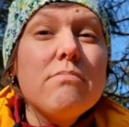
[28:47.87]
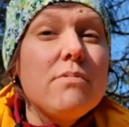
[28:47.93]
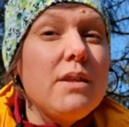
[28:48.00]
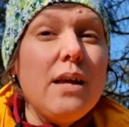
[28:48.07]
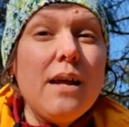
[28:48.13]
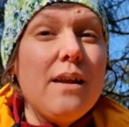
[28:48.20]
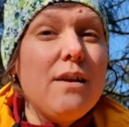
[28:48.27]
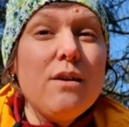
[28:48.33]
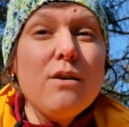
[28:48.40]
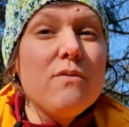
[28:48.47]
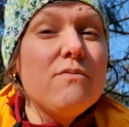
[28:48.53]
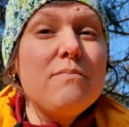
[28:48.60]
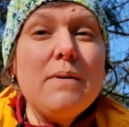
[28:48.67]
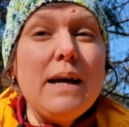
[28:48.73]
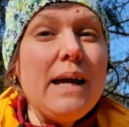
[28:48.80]
the end of
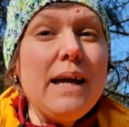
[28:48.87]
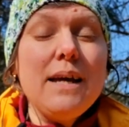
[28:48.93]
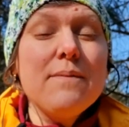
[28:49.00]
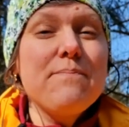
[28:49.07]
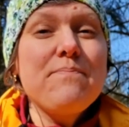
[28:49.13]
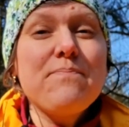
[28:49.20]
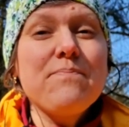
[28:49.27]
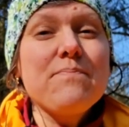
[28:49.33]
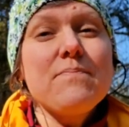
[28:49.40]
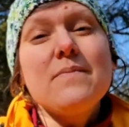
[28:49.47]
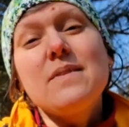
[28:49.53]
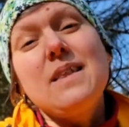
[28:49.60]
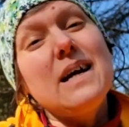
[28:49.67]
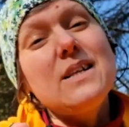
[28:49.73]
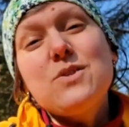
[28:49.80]
May.
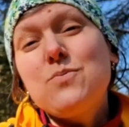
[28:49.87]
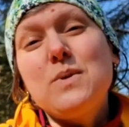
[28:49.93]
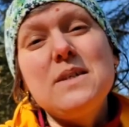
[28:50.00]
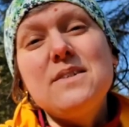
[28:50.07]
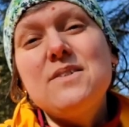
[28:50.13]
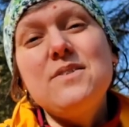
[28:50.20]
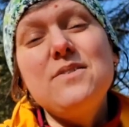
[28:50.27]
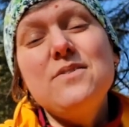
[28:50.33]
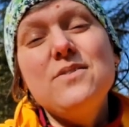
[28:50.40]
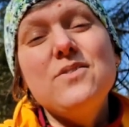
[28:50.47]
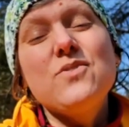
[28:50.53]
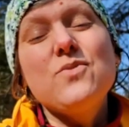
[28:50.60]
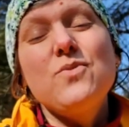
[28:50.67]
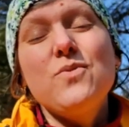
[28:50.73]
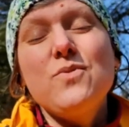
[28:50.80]
That's when the
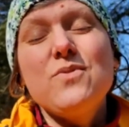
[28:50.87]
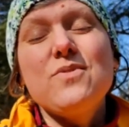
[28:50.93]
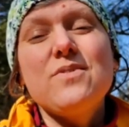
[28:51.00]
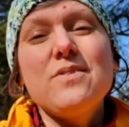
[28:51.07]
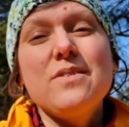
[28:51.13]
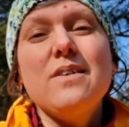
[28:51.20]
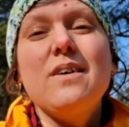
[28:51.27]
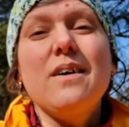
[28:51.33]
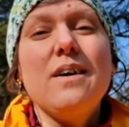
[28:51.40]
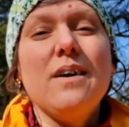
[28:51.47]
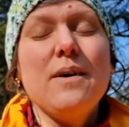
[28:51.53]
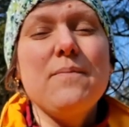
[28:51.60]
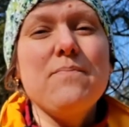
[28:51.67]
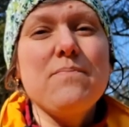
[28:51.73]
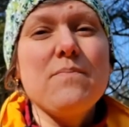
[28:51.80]
schools
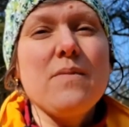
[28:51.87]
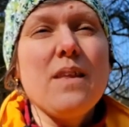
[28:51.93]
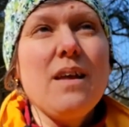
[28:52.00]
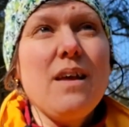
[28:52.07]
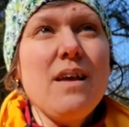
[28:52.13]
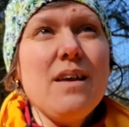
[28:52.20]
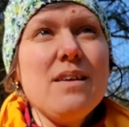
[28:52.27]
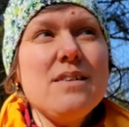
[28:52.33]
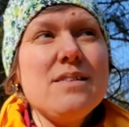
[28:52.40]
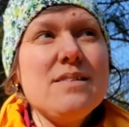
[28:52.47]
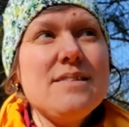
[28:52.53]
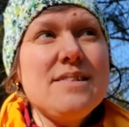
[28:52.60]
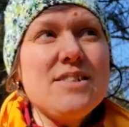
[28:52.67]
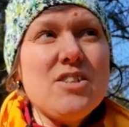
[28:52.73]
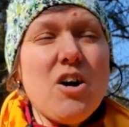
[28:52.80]

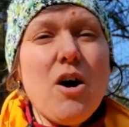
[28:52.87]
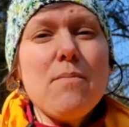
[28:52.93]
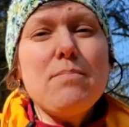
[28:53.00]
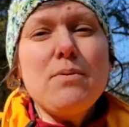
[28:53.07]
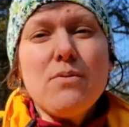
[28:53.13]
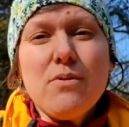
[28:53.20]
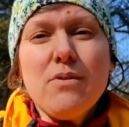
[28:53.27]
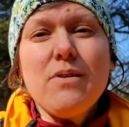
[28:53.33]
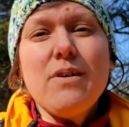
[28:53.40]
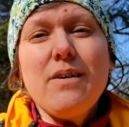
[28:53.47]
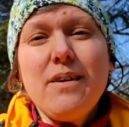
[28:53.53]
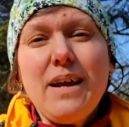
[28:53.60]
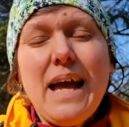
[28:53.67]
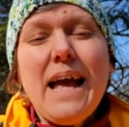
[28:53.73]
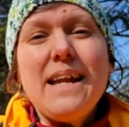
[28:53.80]
stop or
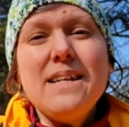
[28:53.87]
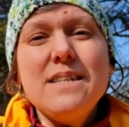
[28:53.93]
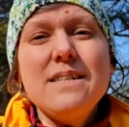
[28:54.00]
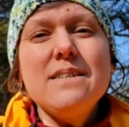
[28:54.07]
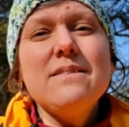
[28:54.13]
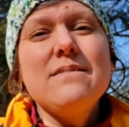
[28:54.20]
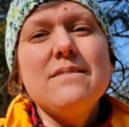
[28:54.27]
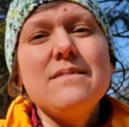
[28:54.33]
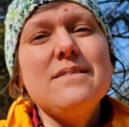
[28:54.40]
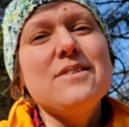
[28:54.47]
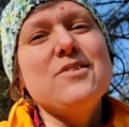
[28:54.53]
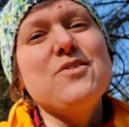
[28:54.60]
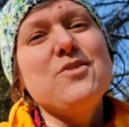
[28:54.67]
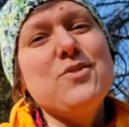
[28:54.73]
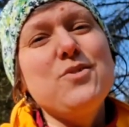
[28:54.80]
end. The
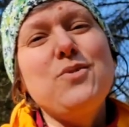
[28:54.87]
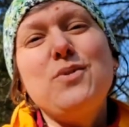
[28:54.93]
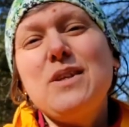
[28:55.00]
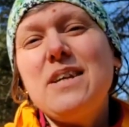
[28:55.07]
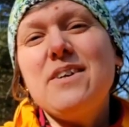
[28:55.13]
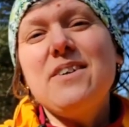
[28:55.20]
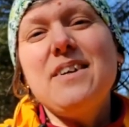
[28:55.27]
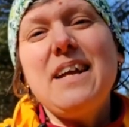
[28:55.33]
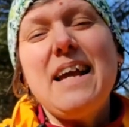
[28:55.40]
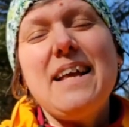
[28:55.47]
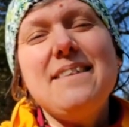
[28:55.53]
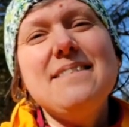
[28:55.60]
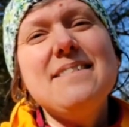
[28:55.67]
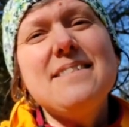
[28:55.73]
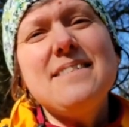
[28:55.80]
school year
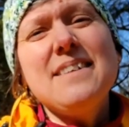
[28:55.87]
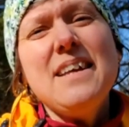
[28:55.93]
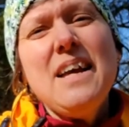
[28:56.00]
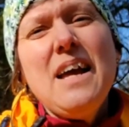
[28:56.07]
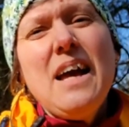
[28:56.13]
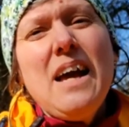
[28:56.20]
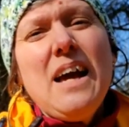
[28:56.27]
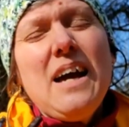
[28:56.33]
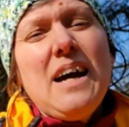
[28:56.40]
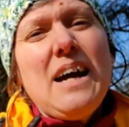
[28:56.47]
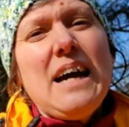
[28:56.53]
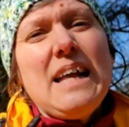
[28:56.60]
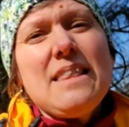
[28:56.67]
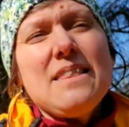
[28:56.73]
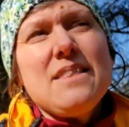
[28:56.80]
ends
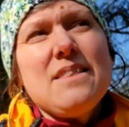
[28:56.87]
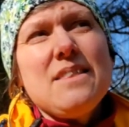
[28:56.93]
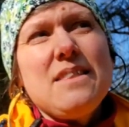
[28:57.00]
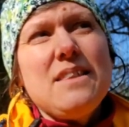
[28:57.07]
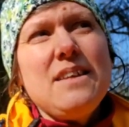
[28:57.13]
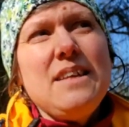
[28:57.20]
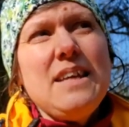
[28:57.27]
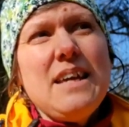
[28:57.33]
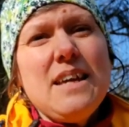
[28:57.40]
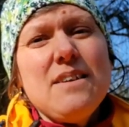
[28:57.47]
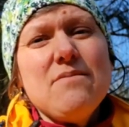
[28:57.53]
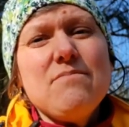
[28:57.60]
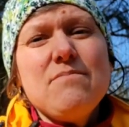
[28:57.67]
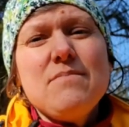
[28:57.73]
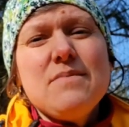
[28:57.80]
at
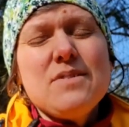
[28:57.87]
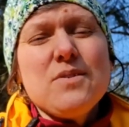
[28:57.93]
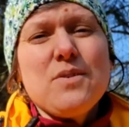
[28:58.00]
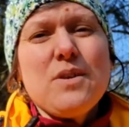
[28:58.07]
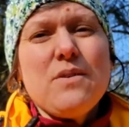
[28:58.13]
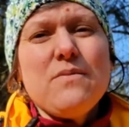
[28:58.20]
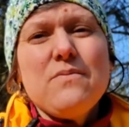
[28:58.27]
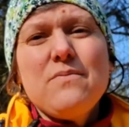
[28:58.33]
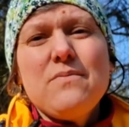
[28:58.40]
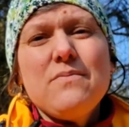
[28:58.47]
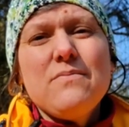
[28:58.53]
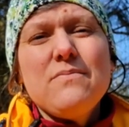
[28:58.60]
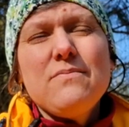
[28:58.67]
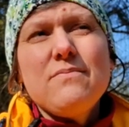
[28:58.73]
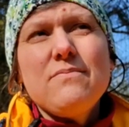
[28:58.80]
the sort of
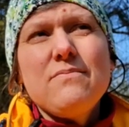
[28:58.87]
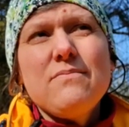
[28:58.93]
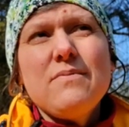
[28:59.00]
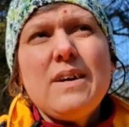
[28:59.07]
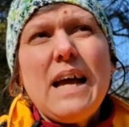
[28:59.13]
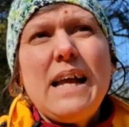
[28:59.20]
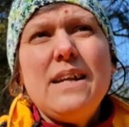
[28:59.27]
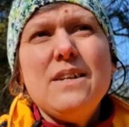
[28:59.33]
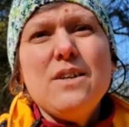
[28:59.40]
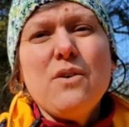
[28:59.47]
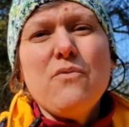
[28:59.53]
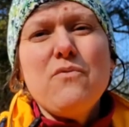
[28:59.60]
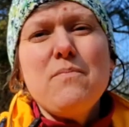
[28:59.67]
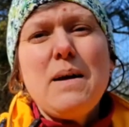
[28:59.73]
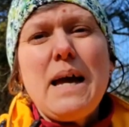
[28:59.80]
end
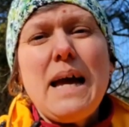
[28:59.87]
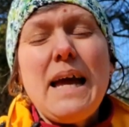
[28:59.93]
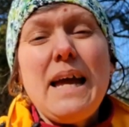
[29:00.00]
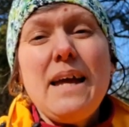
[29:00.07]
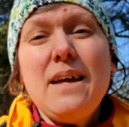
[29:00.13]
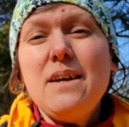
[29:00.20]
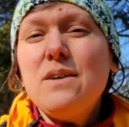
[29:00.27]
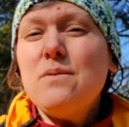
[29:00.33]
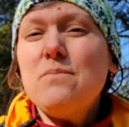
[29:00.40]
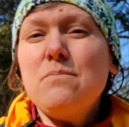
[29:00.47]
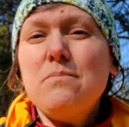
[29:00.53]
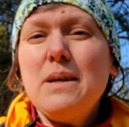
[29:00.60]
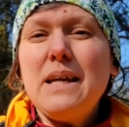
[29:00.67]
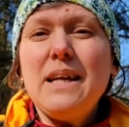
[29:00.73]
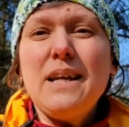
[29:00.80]
of May,
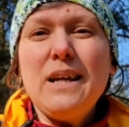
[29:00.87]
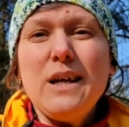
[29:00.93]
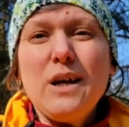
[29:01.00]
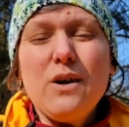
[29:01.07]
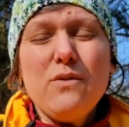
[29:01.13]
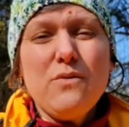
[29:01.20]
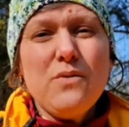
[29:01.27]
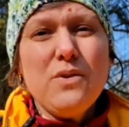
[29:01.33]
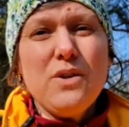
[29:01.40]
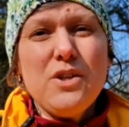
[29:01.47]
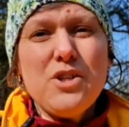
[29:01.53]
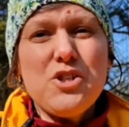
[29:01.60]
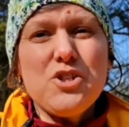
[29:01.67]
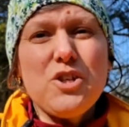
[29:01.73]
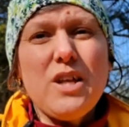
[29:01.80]
beginning of
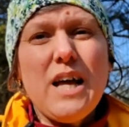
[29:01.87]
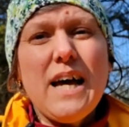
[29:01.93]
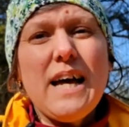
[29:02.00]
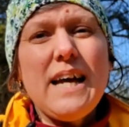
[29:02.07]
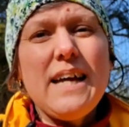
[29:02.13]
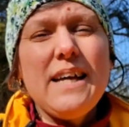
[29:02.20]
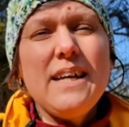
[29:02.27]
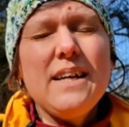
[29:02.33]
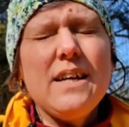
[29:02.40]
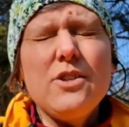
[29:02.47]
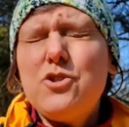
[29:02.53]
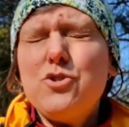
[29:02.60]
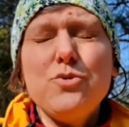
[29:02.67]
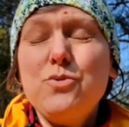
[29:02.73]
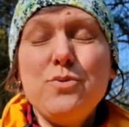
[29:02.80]
July,
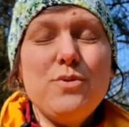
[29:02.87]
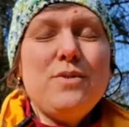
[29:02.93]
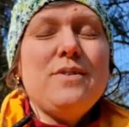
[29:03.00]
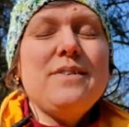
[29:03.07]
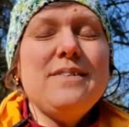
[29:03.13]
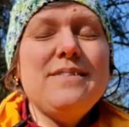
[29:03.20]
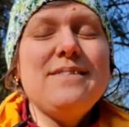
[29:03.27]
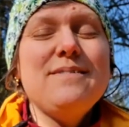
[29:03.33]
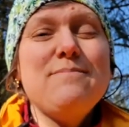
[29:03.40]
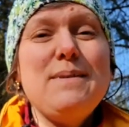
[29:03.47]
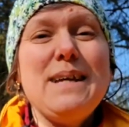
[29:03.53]
June,